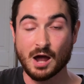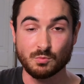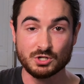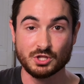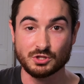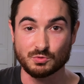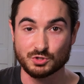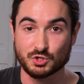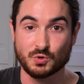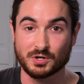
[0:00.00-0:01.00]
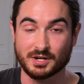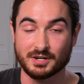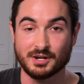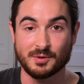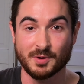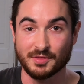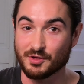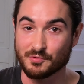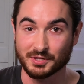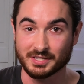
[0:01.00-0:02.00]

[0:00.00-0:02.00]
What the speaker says: wish that there was a shortcut here, but there really